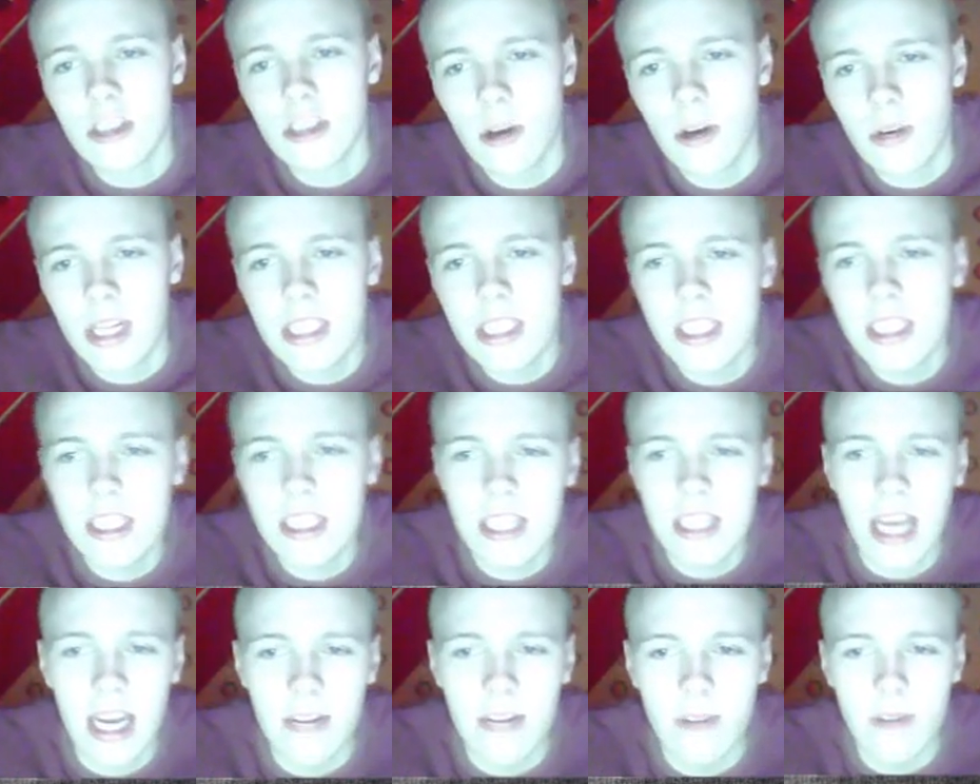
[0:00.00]
So
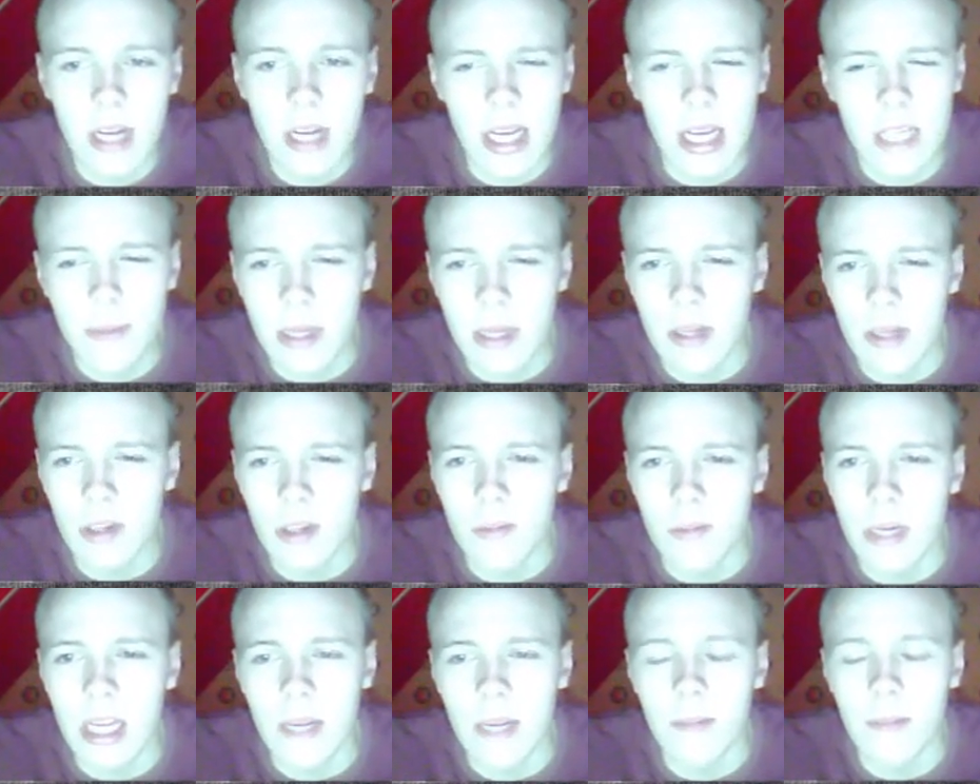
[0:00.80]
that's kind of what I
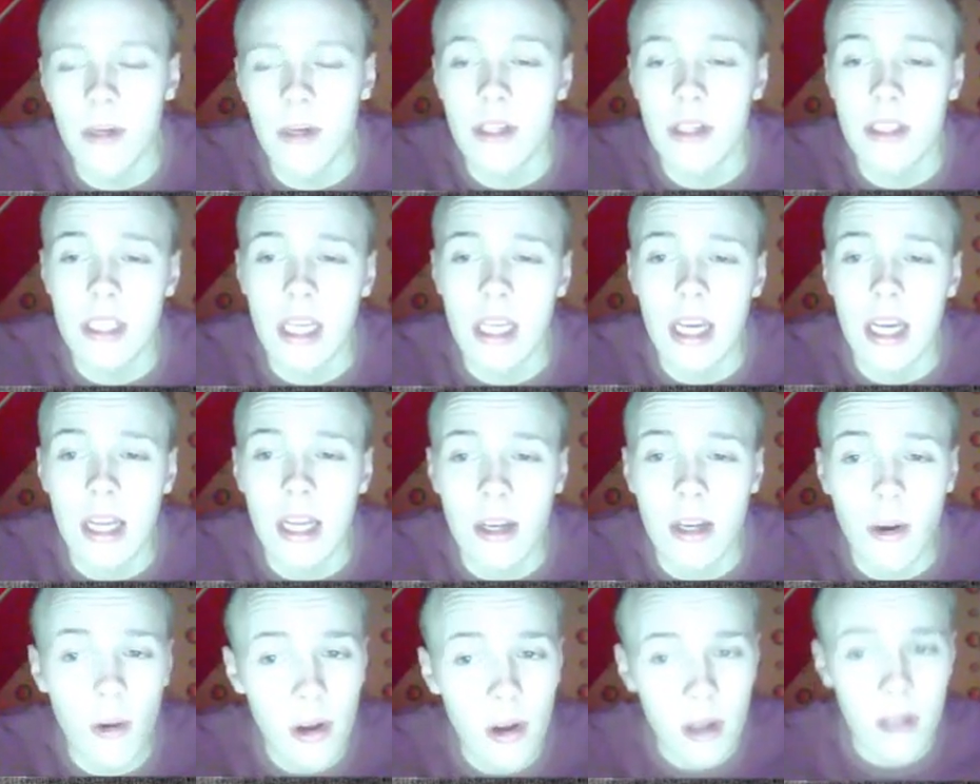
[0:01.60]
expect him to bring, but
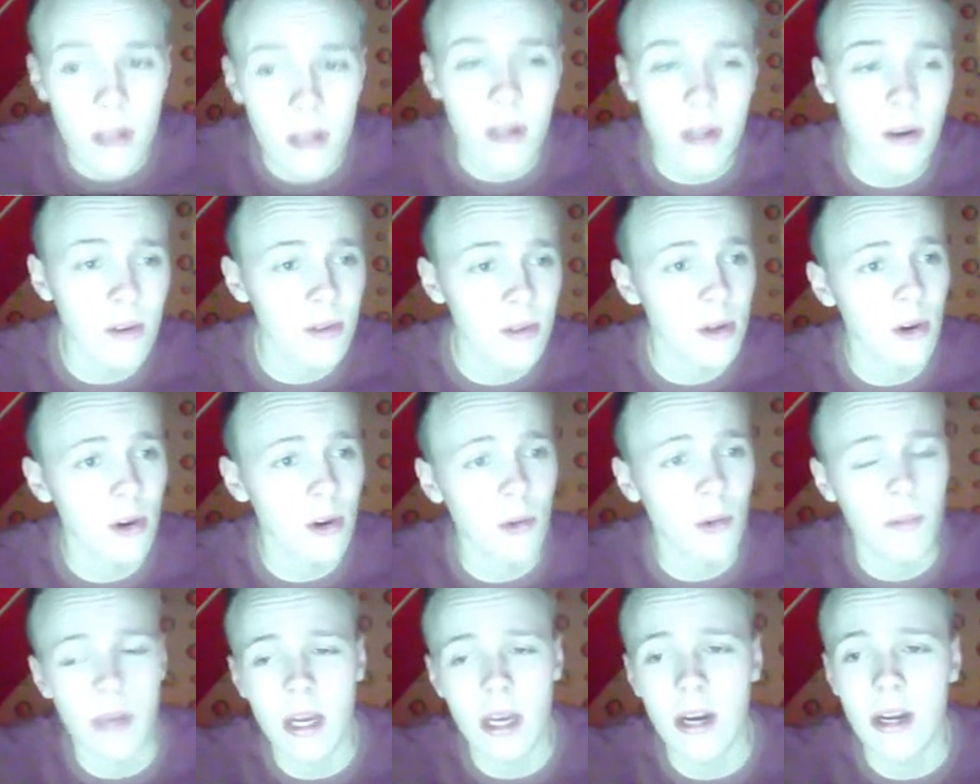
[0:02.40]

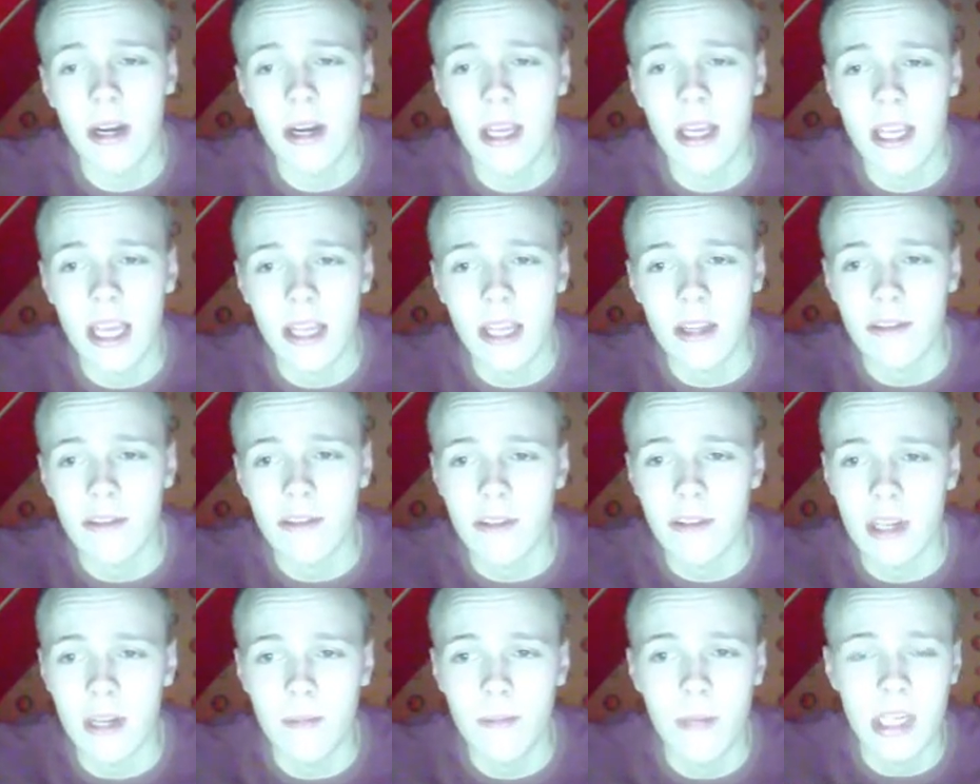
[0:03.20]
knowing Pierre, he
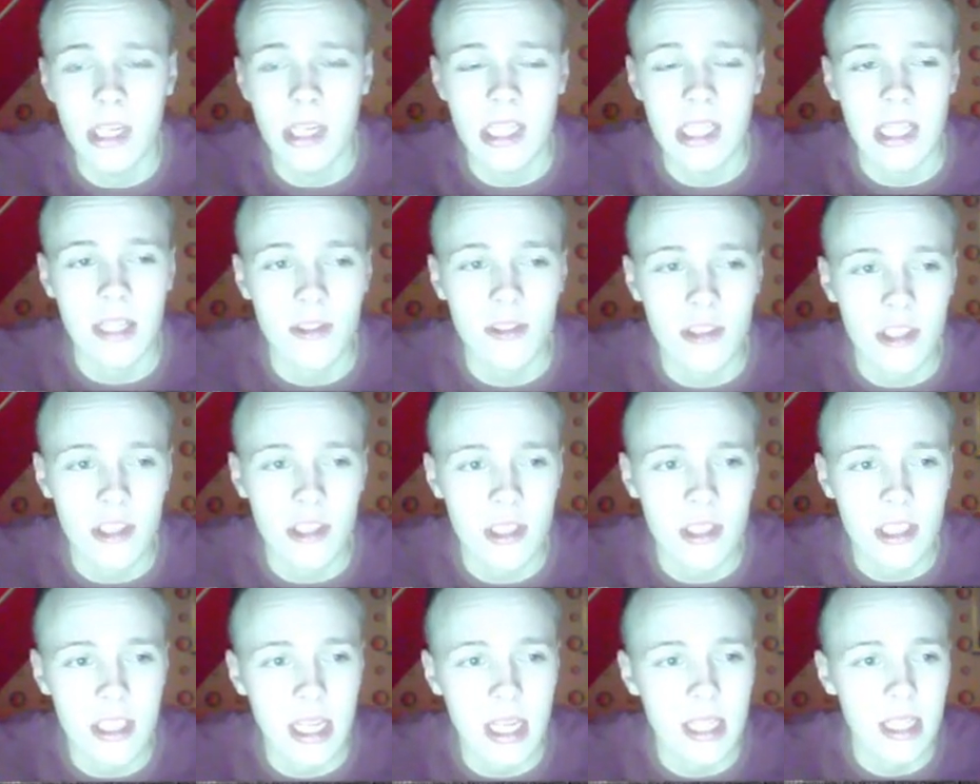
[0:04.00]
can definitely bring
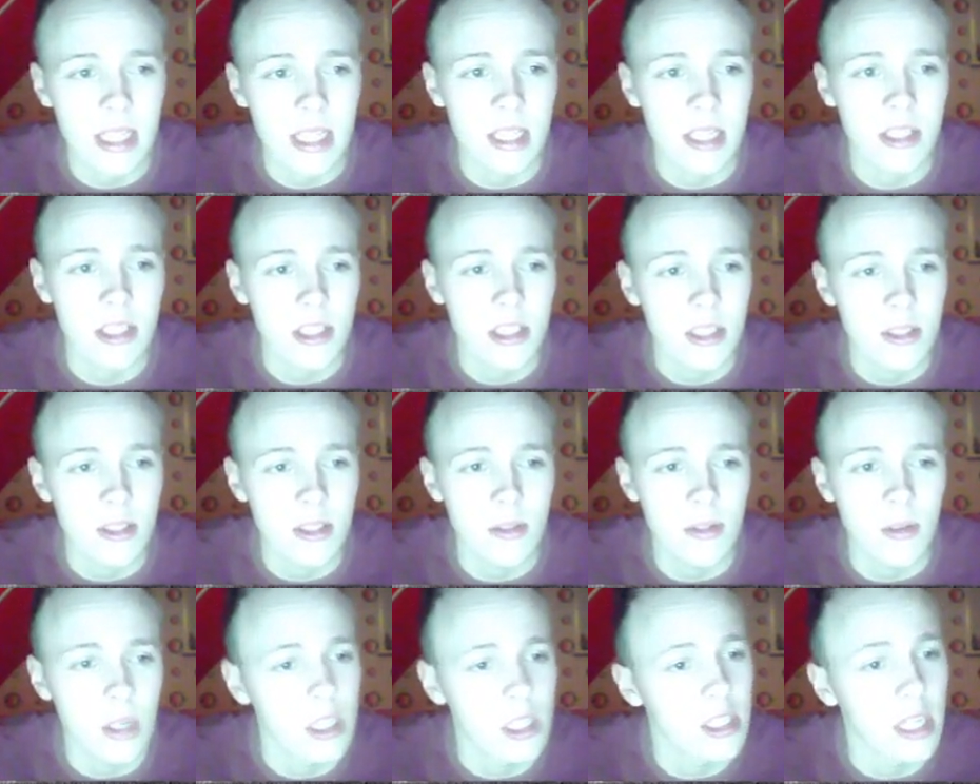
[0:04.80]
Landers instead and
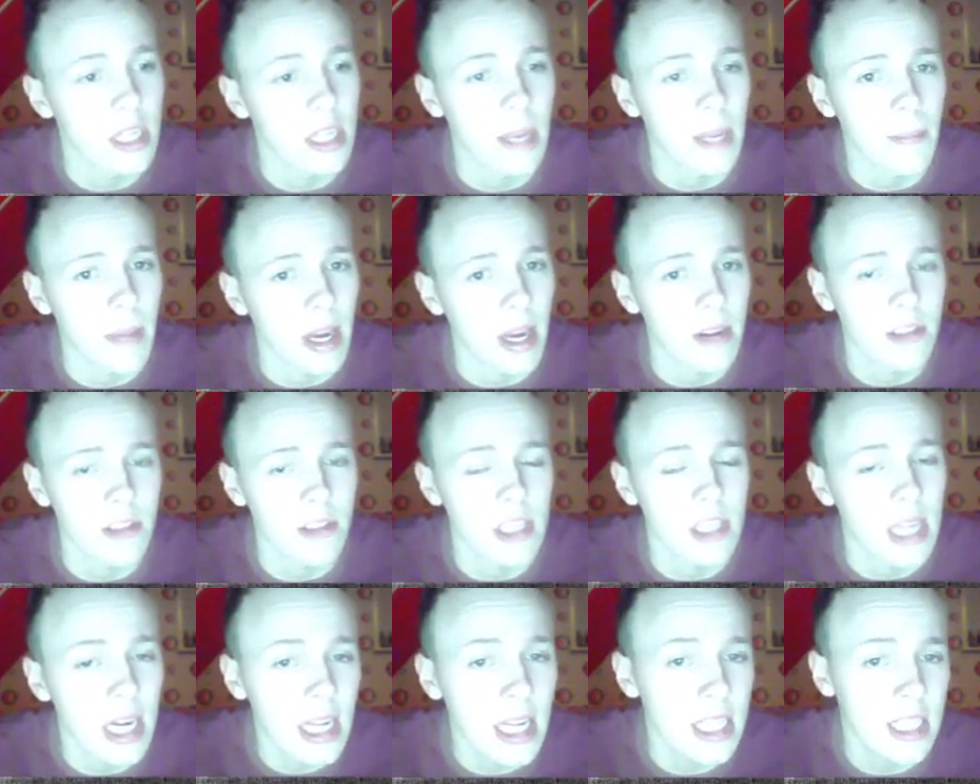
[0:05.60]
just do the same
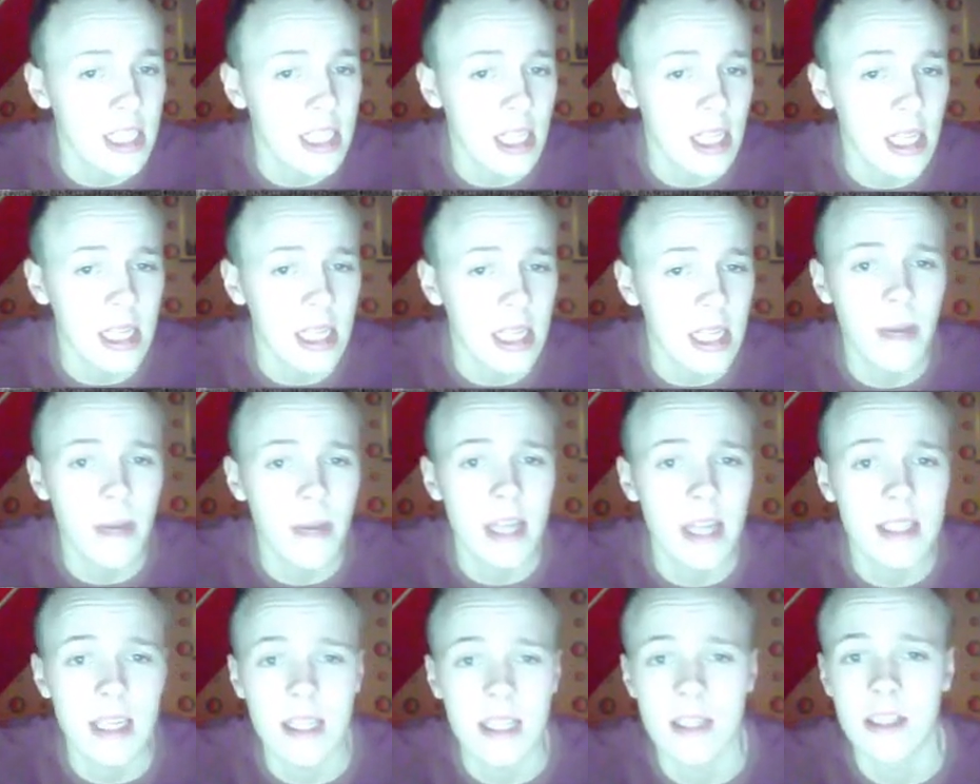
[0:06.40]
kind of shenanigans that he
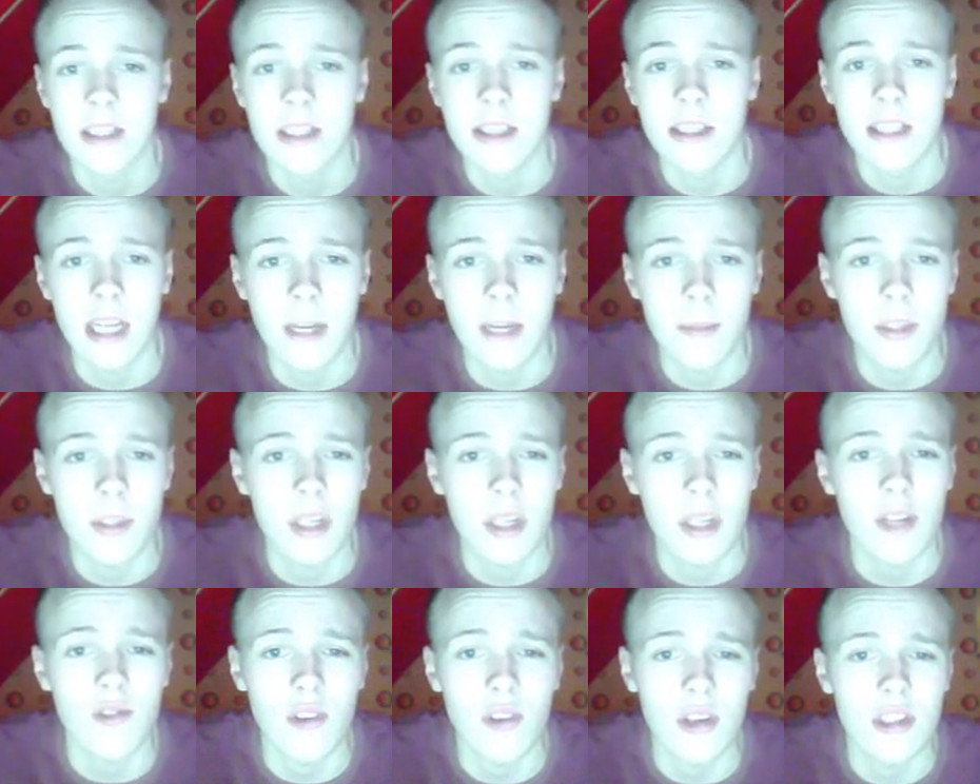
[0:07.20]
did back then, just setting
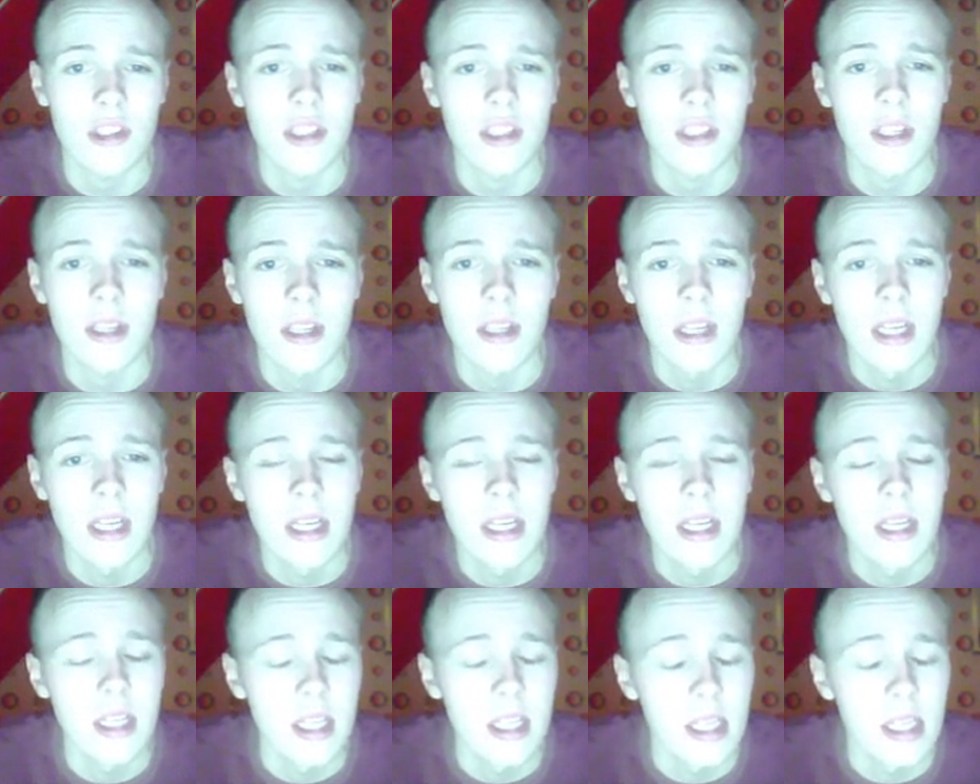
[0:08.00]
up Stealth Rocks and,